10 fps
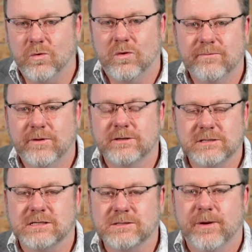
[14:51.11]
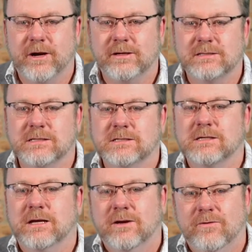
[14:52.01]
all of those
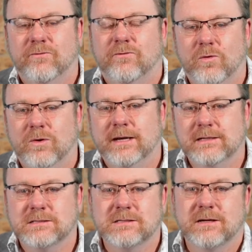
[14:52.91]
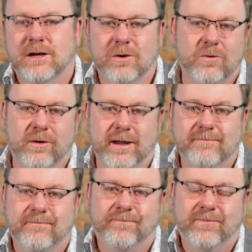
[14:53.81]
experiences for his glory.